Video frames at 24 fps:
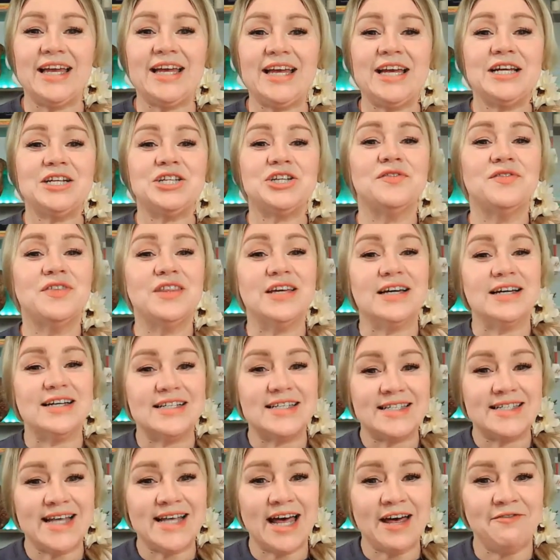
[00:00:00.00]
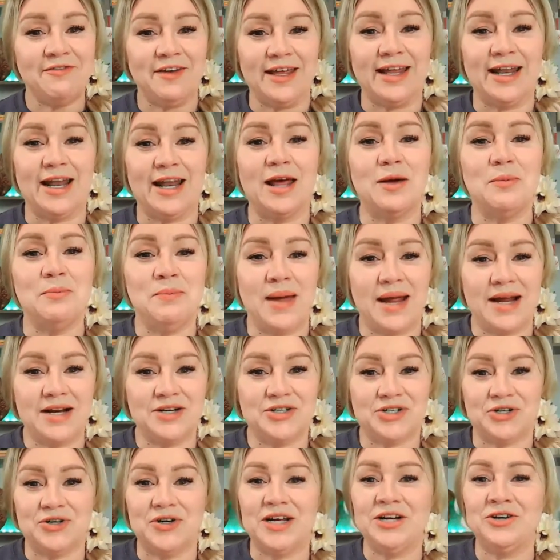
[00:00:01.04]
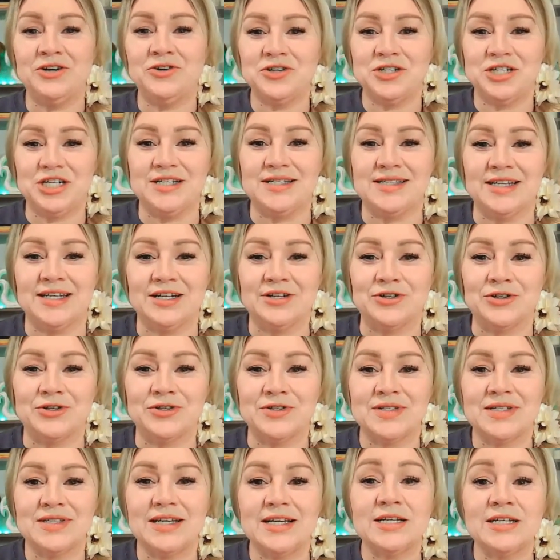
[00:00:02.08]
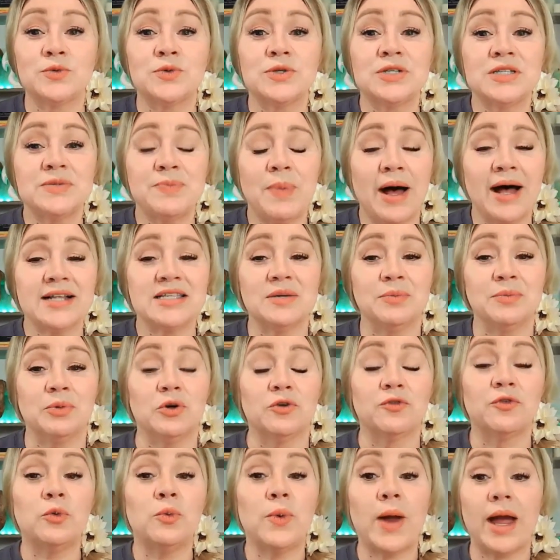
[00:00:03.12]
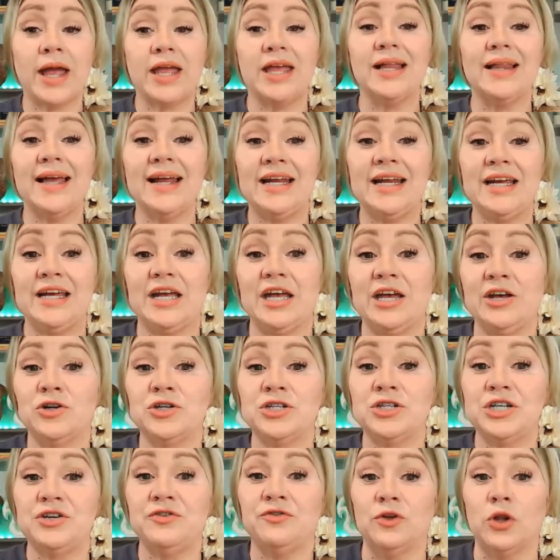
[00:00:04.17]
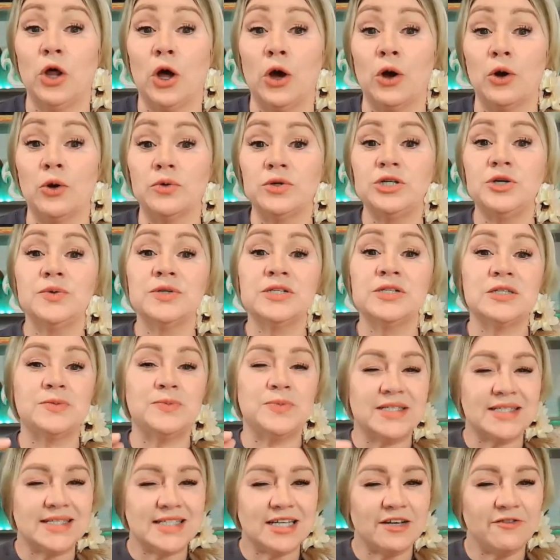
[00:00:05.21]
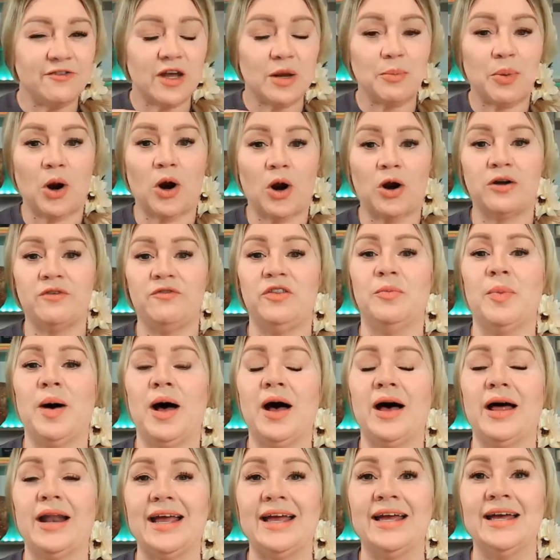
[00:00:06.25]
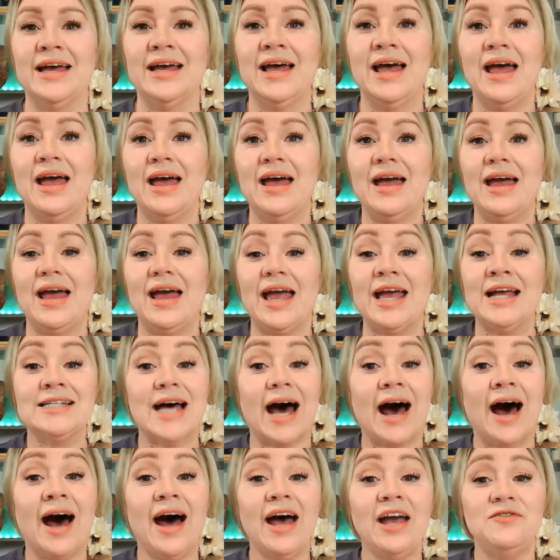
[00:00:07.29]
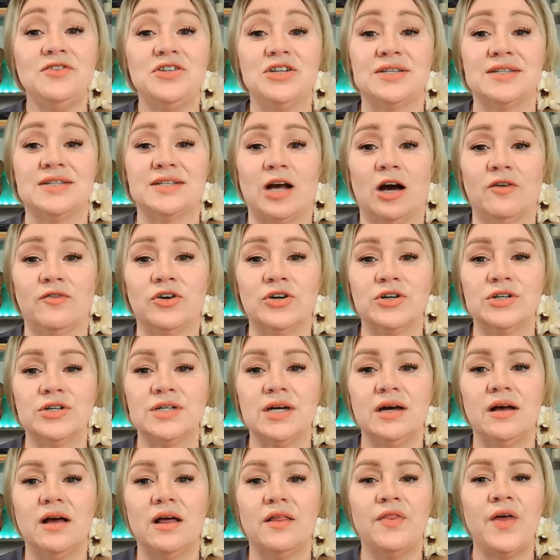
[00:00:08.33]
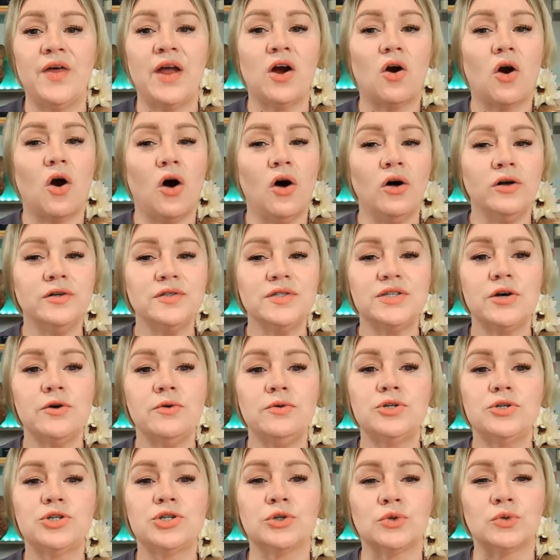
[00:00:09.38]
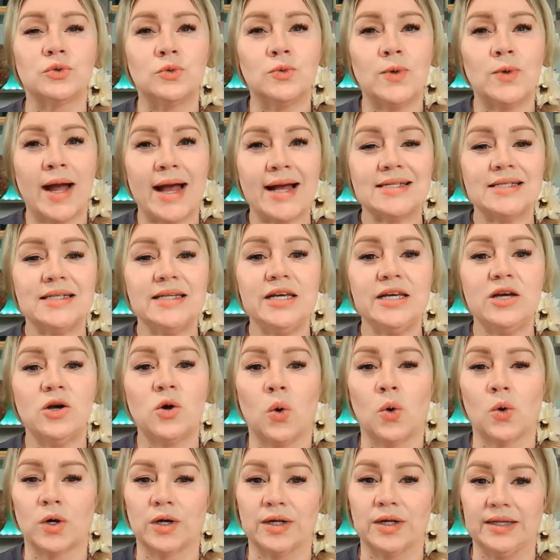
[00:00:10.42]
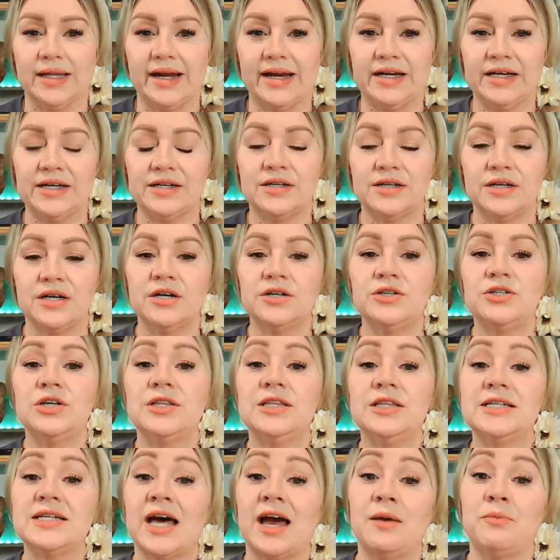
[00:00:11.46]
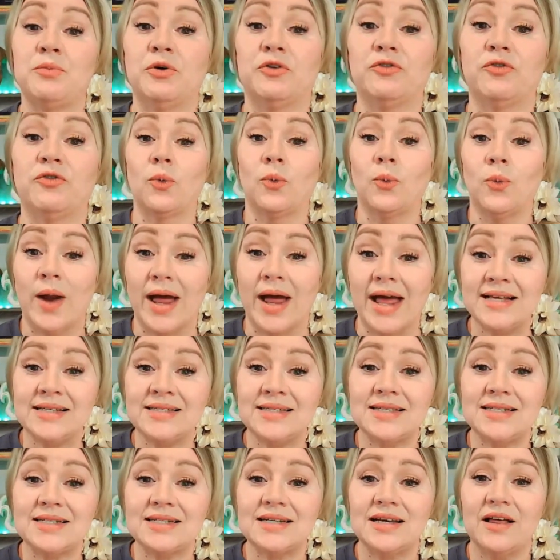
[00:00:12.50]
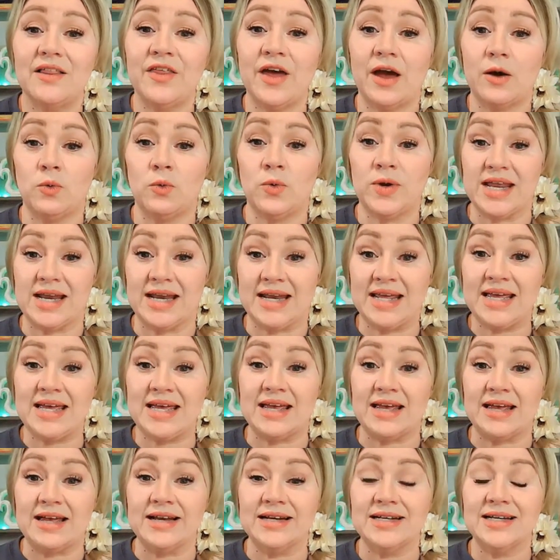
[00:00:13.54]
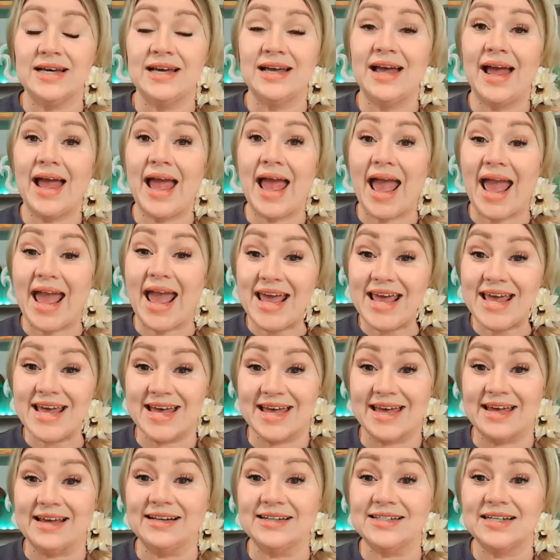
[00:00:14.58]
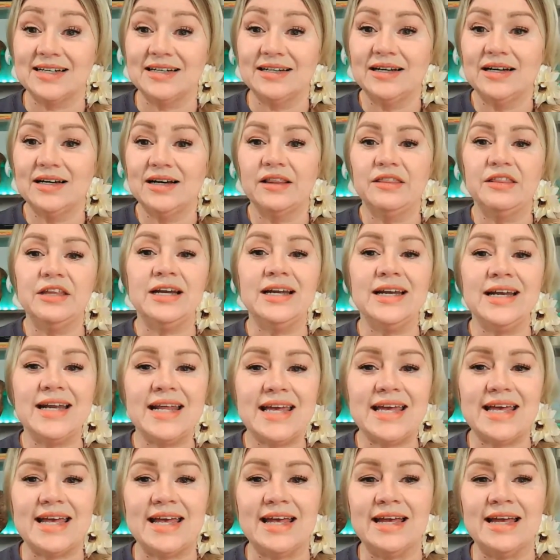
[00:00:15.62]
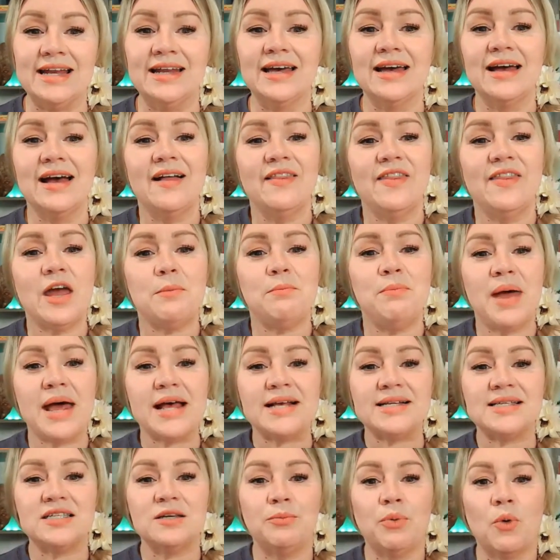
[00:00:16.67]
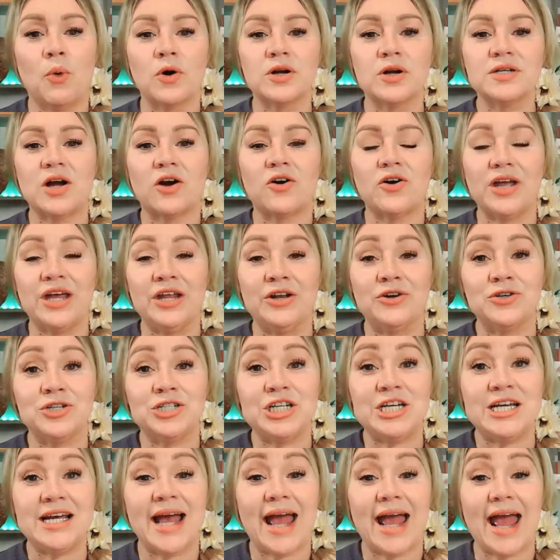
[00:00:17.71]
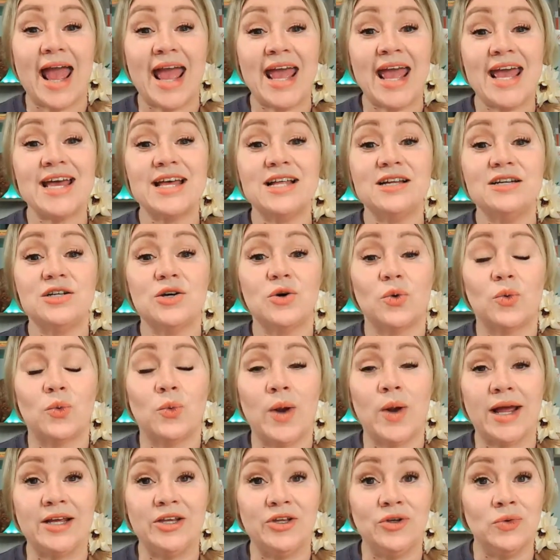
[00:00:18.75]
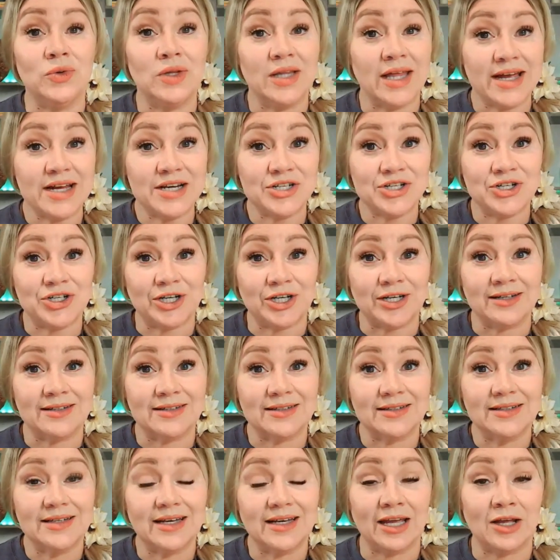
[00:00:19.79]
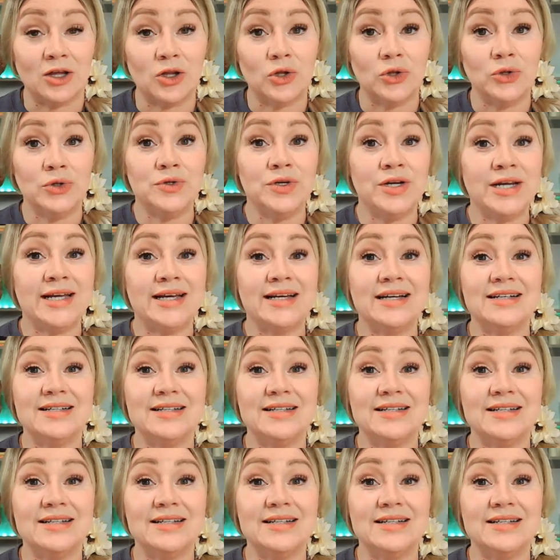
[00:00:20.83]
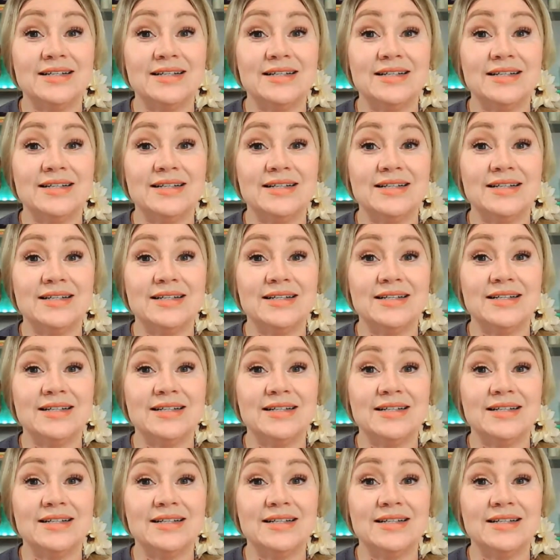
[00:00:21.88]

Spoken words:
Each of the 7 major energy centers is responsible for regulating energy flow to a specific part of the body, and I've discovered they are also directly correlated to the type rest that we need and the need that best supports our energy and regulation, including sensory.